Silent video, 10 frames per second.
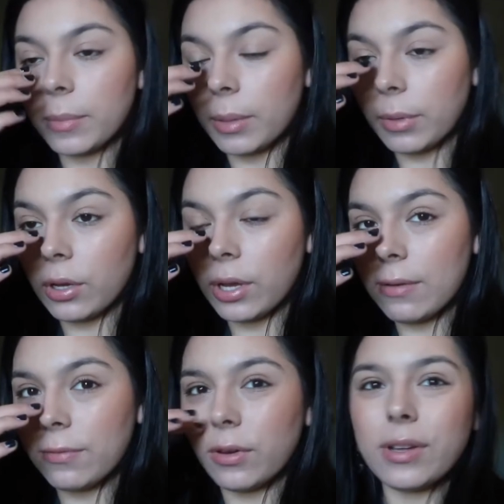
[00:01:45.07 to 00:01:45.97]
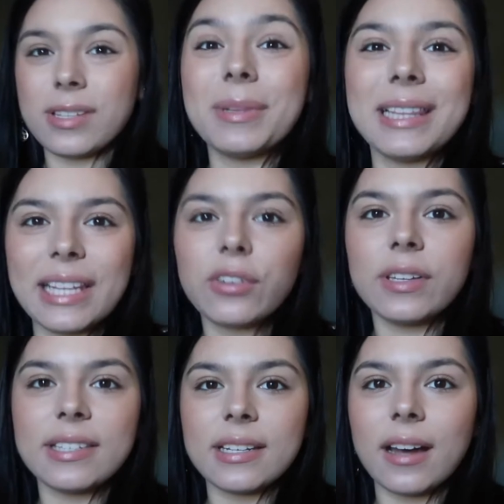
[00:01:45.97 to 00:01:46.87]
but I'm gonna go get food because I'm
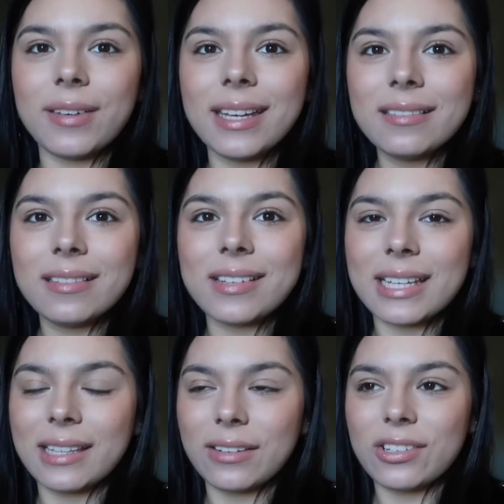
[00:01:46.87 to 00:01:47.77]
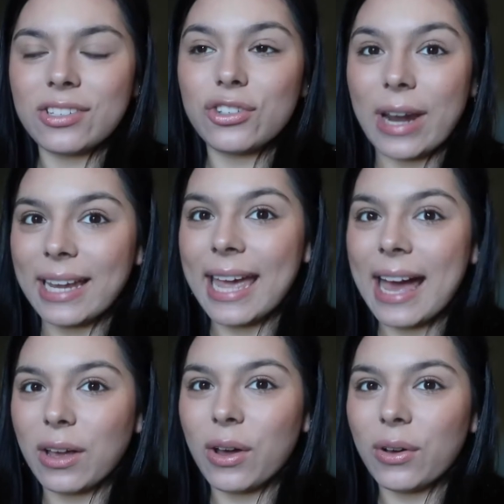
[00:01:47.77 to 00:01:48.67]
literally starving because I literally just drank
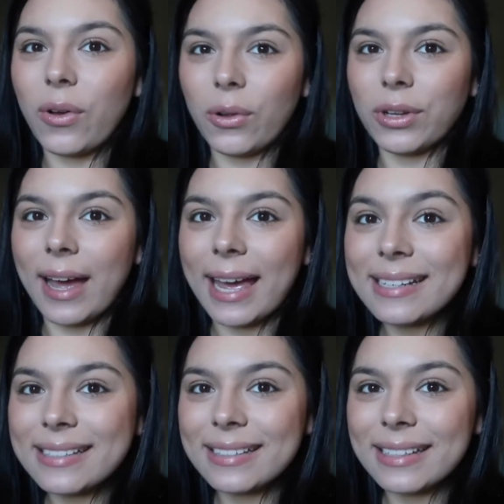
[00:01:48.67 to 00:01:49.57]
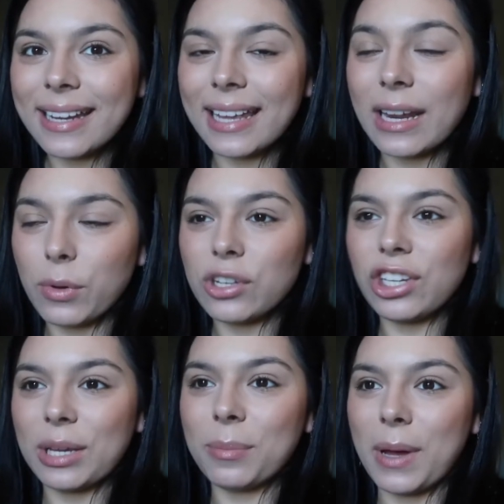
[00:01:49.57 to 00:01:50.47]
alcohol all night and I want a
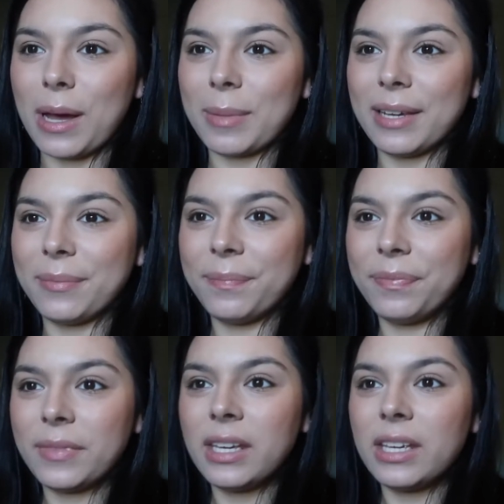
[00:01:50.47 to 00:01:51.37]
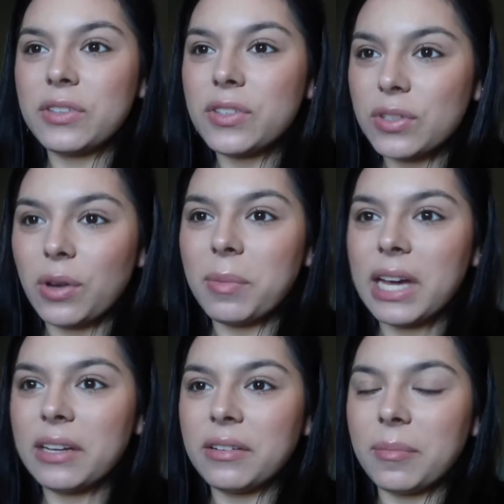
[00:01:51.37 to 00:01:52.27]
chicken palmy so bad.